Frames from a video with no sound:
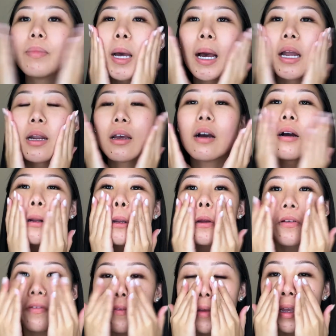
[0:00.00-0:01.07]
pat it on
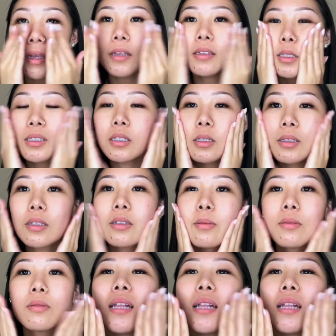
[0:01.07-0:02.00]
your face.